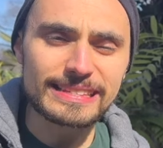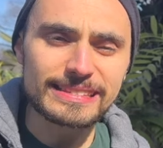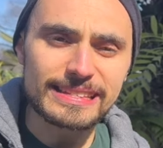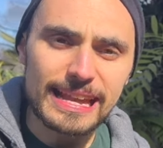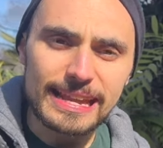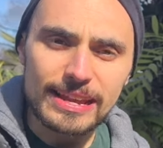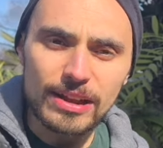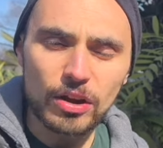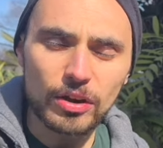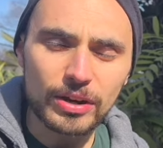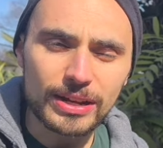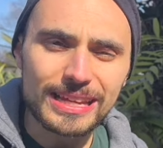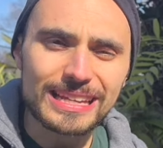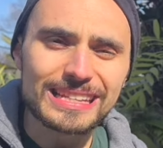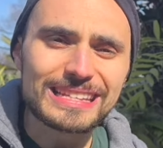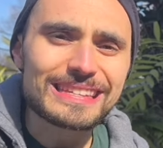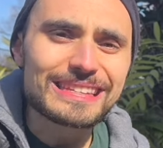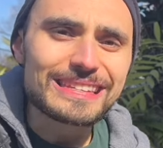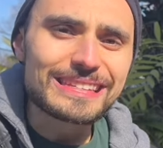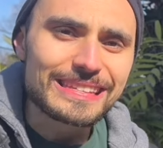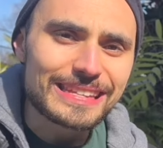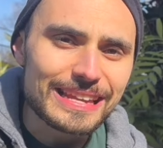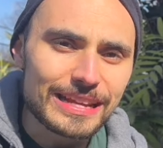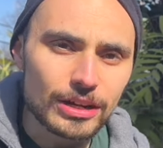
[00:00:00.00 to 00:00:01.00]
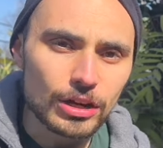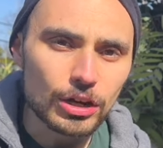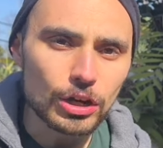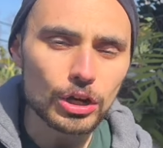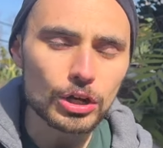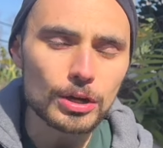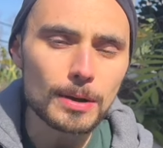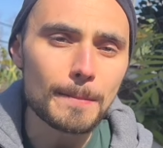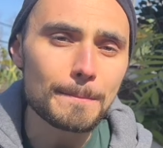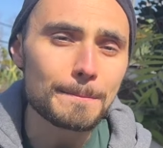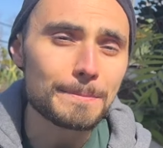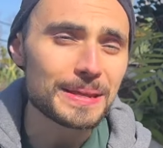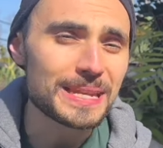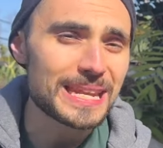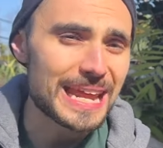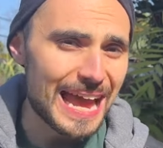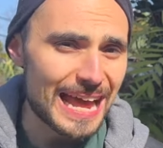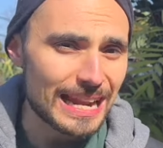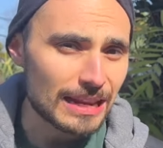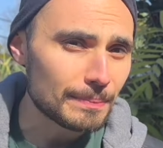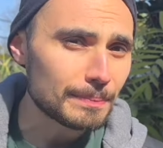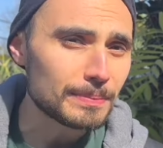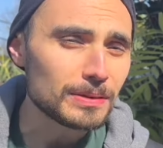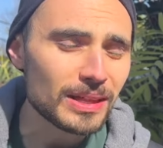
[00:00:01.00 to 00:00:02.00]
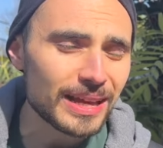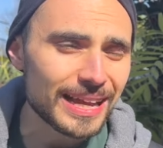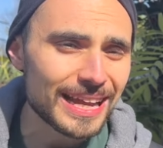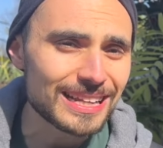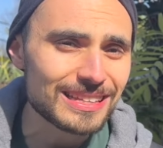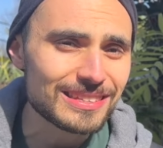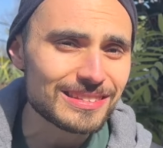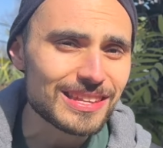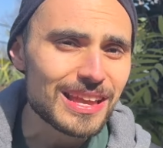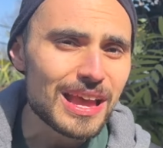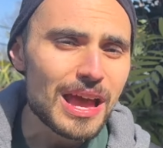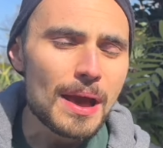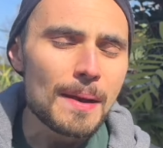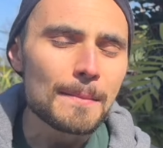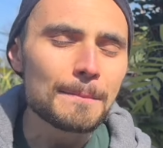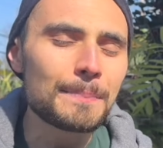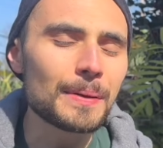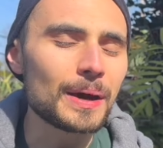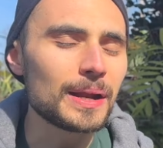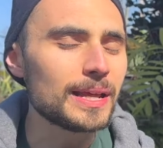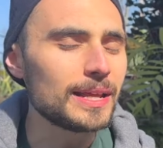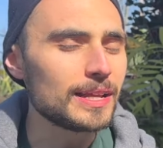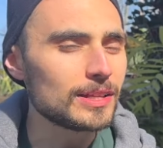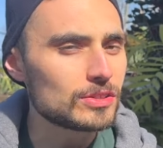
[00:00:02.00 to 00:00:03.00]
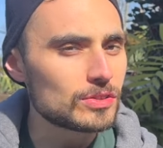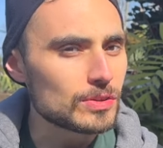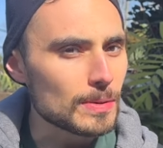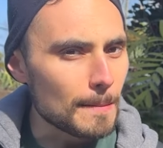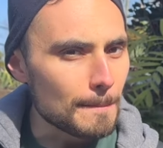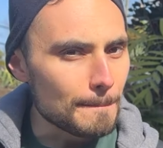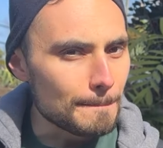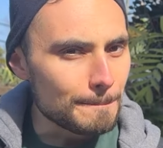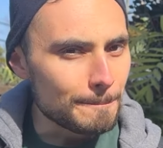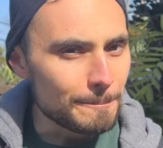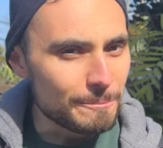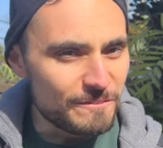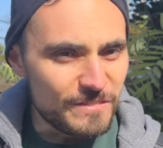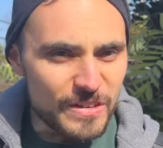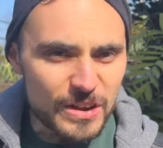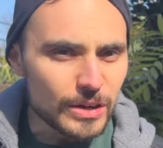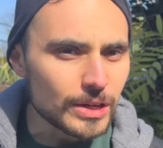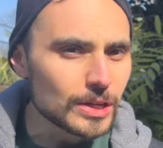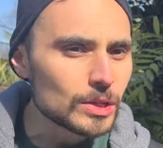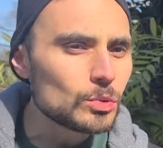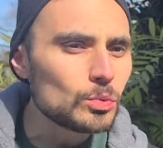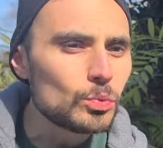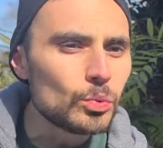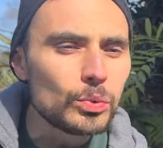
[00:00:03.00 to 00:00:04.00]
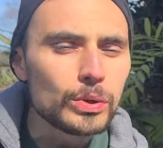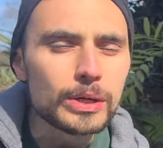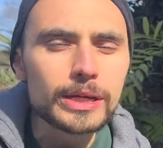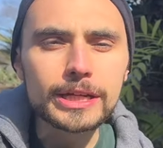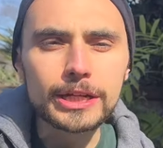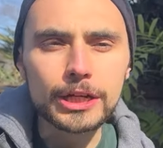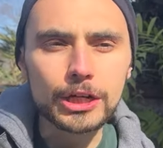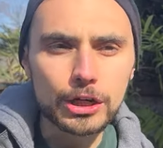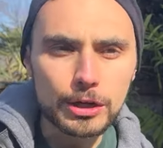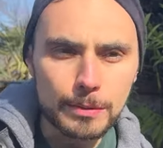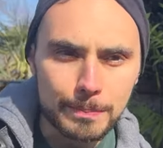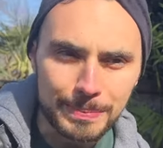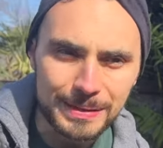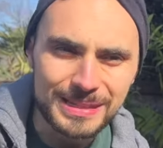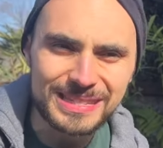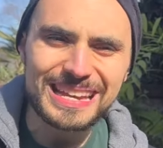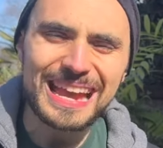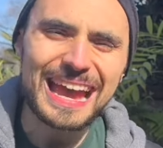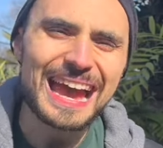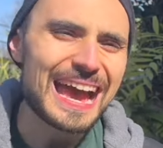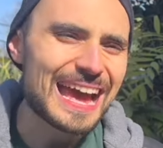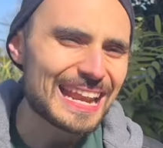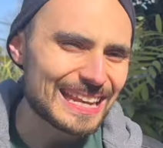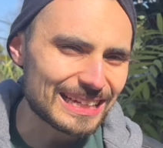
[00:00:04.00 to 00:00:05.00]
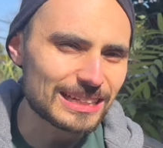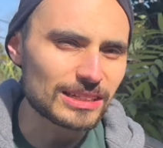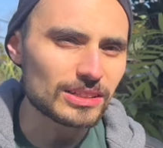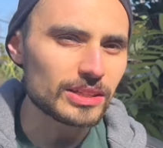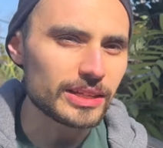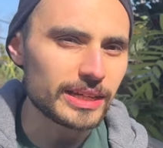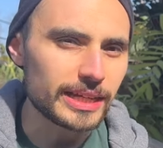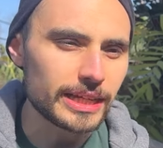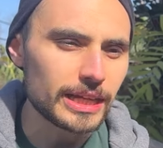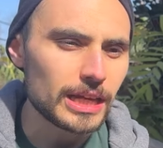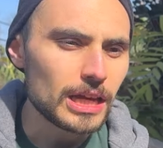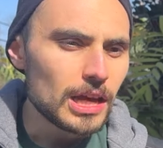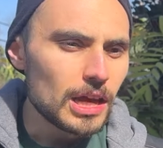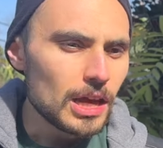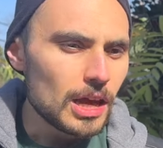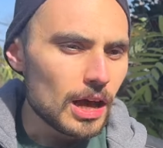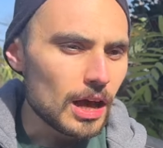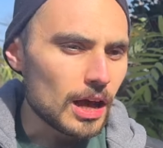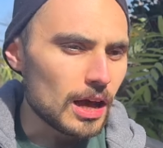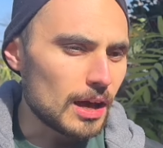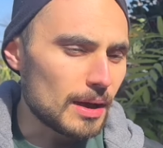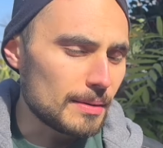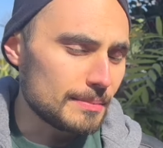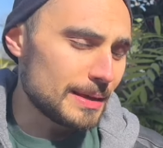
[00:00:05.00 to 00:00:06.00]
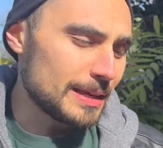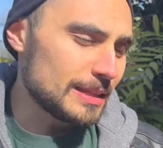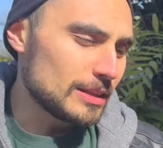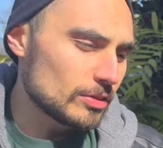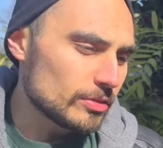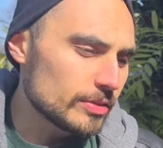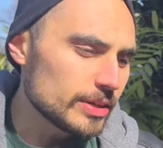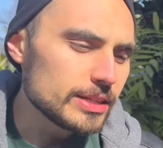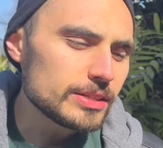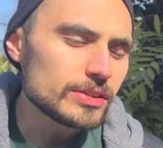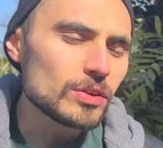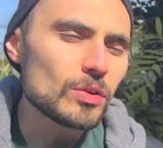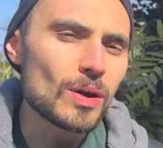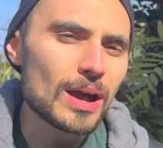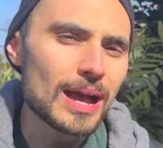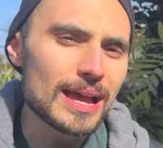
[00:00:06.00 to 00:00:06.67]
they are considered banana plants, but it's very weird botanically. And the reason why